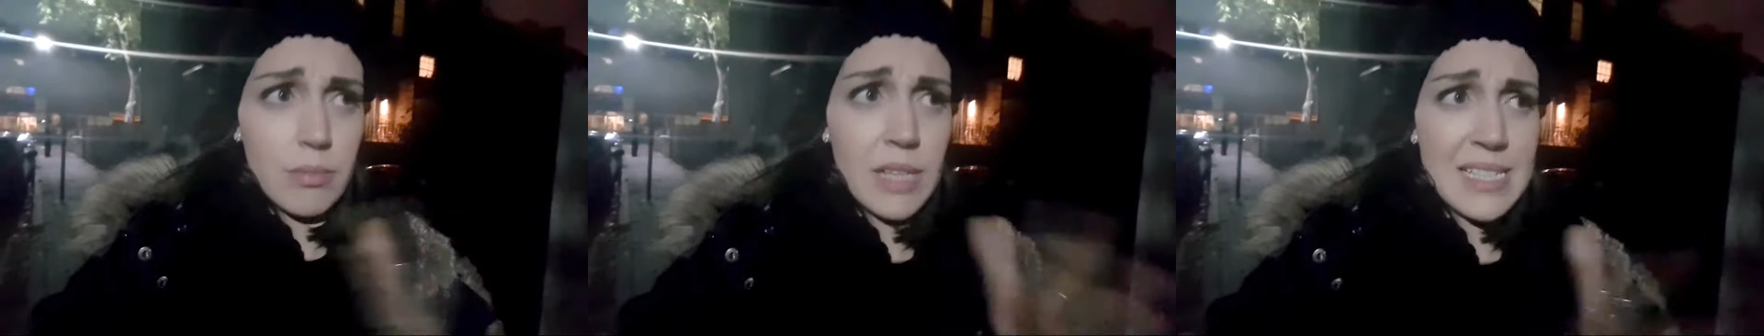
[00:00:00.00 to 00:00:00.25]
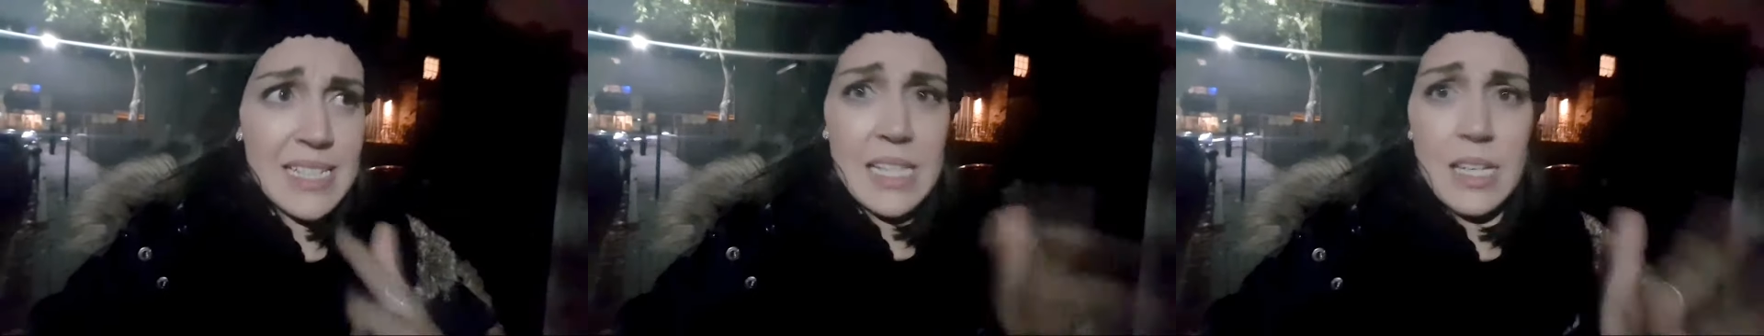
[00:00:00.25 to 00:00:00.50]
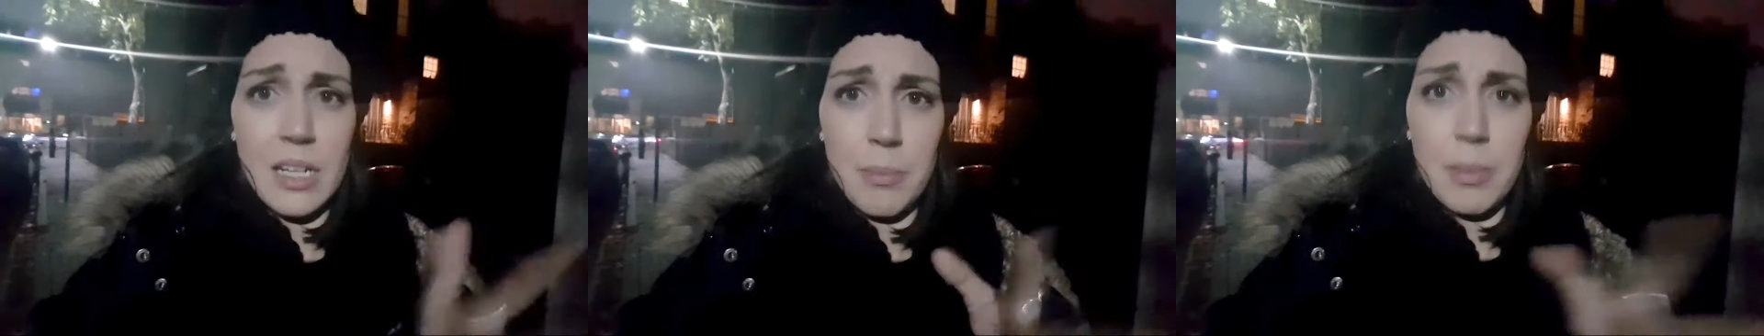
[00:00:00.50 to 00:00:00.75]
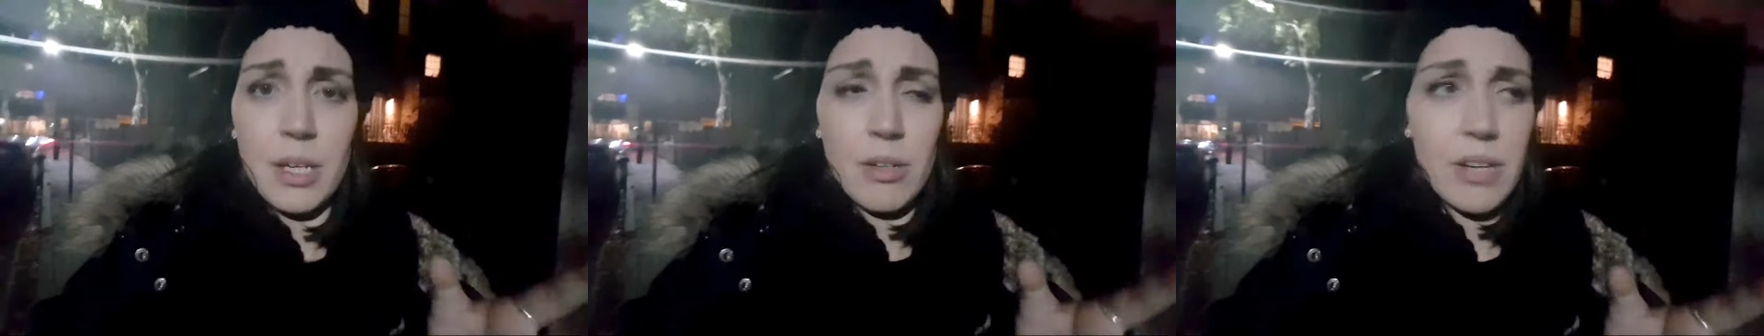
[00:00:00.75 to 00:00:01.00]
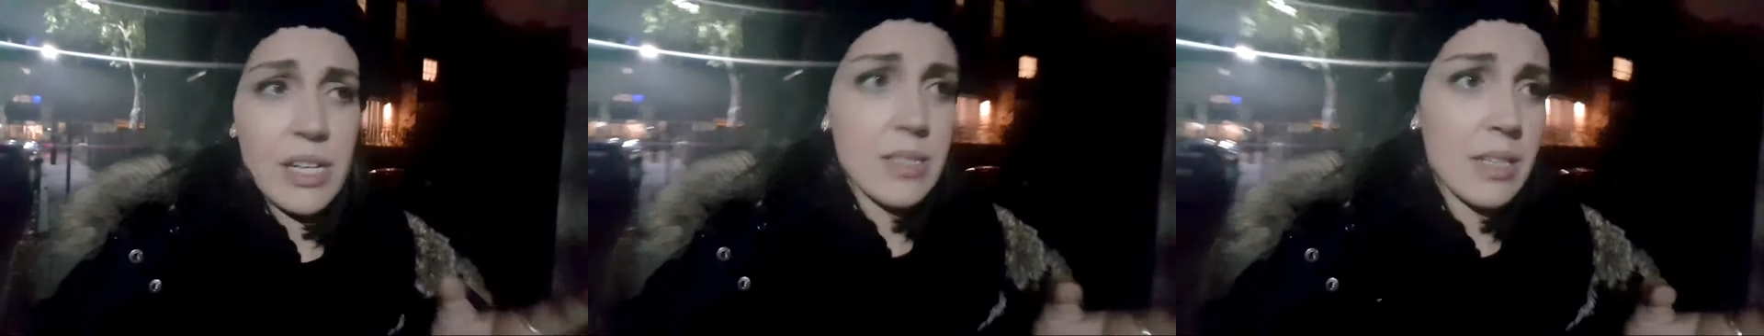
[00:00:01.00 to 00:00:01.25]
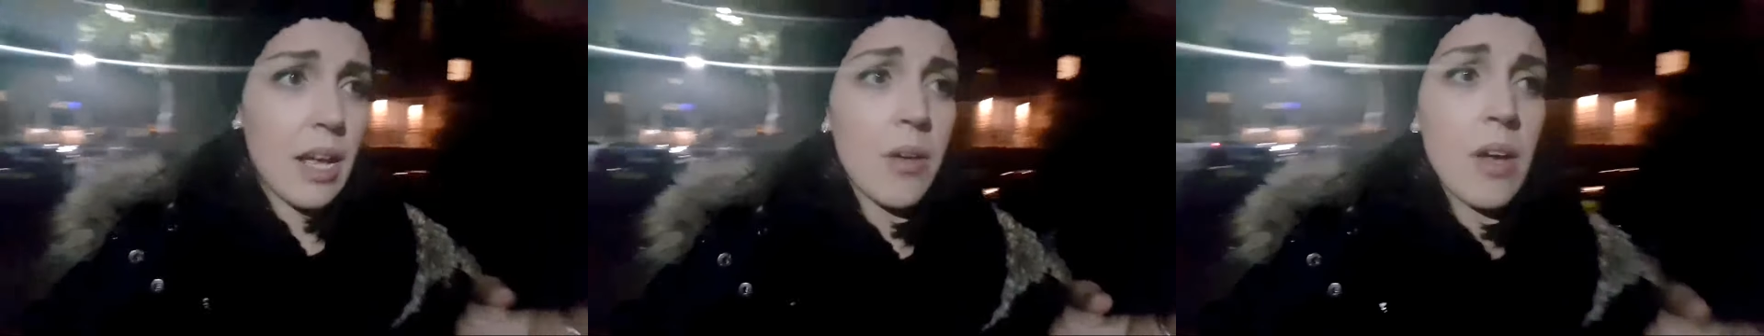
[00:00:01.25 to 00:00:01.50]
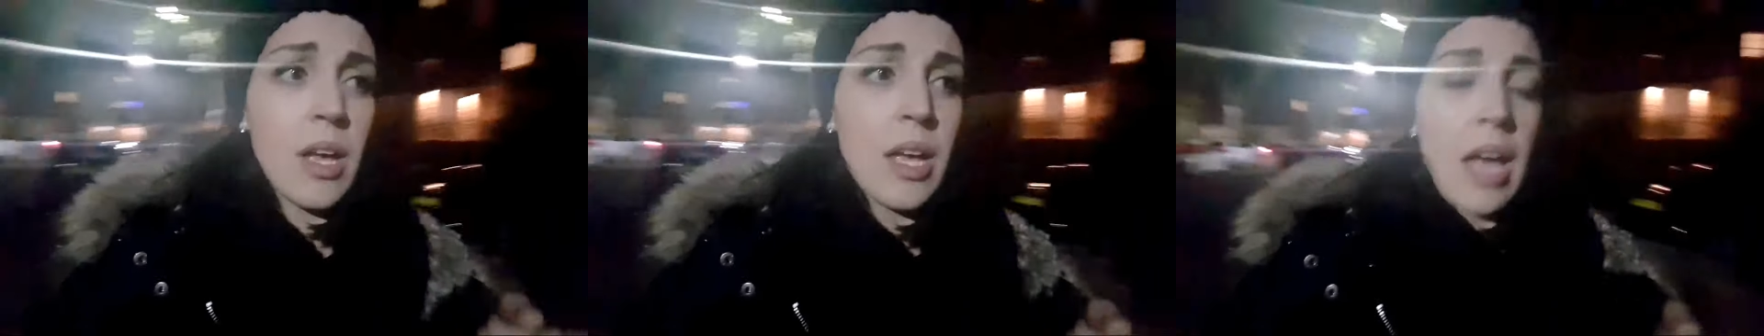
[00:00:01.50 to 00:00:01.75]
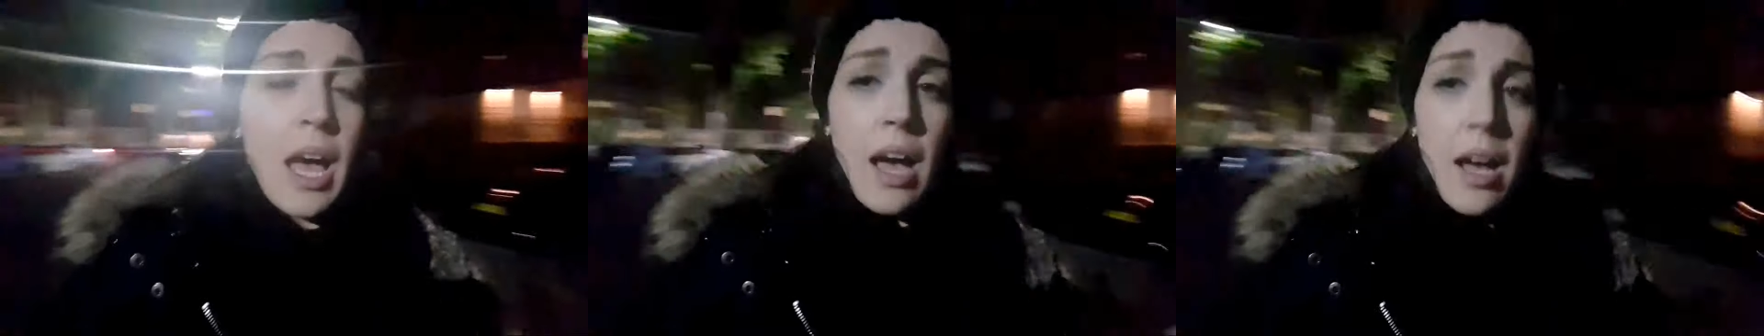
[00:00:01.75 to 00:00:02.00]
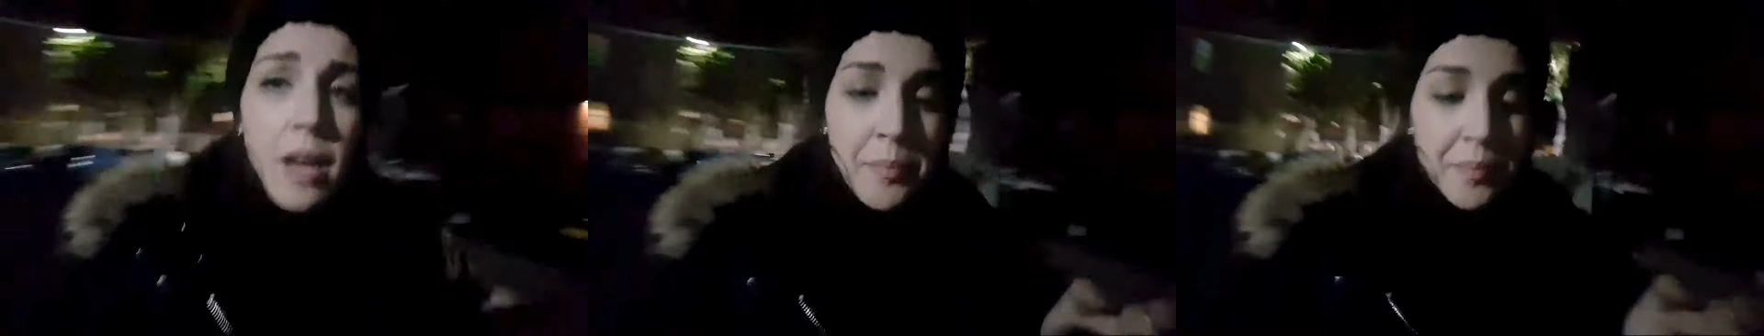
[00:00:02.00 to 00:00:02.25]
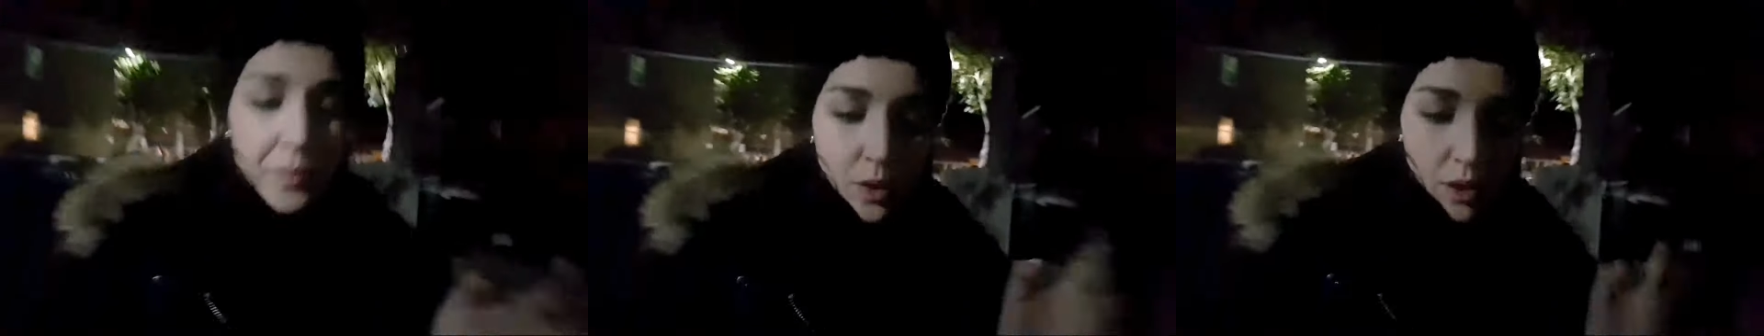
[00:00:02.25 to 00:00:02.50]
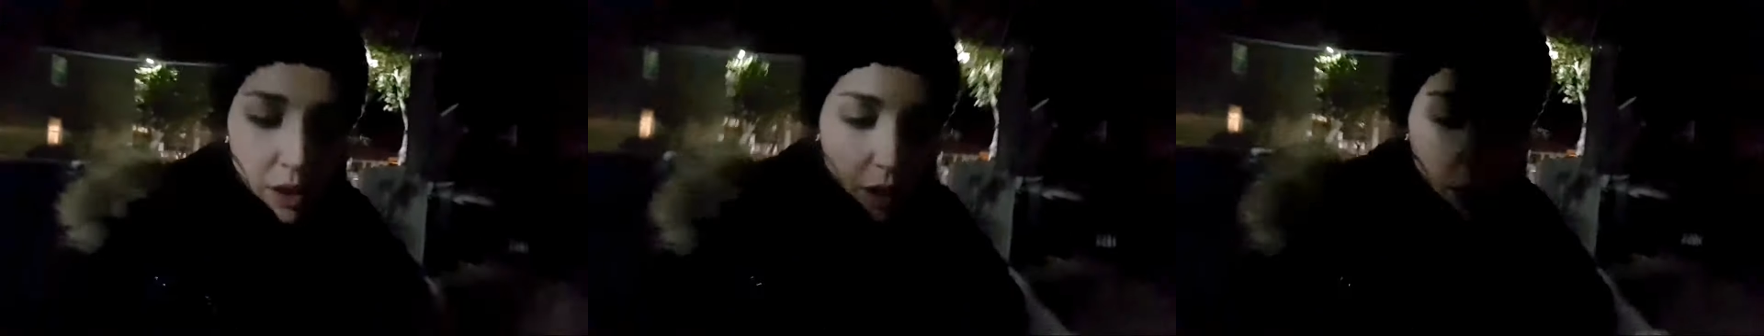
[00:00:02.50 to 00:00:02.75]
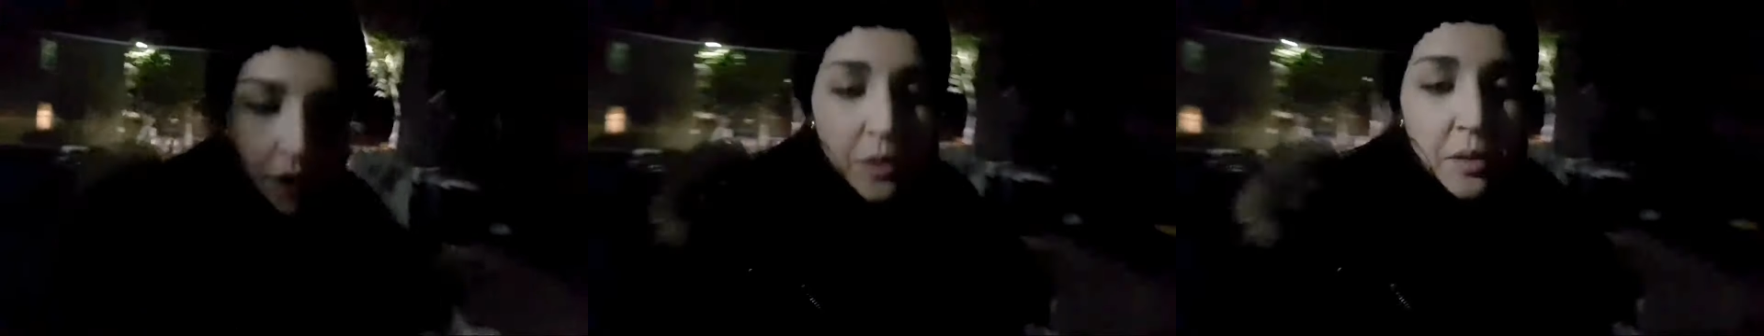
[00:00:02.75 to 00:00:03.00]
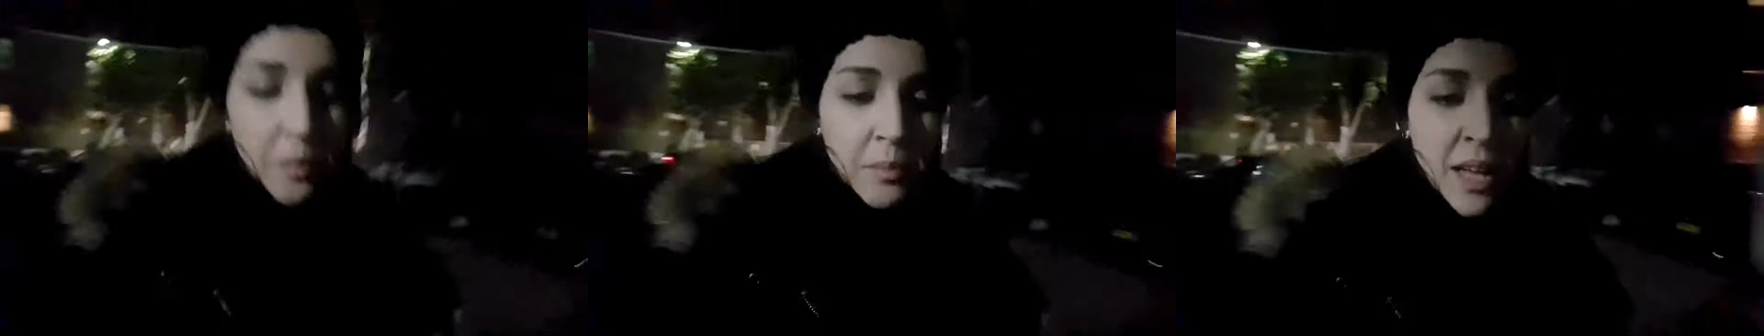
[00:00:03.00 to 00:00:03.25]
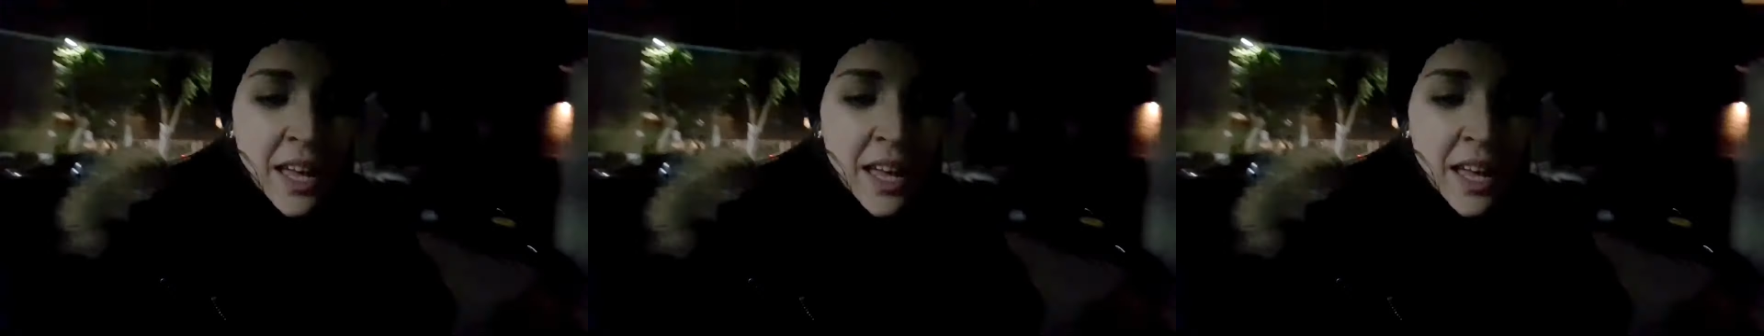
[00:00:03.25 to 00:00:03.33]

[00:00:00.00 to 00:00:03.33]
is getting a bit crazy now. I'm gonna go home,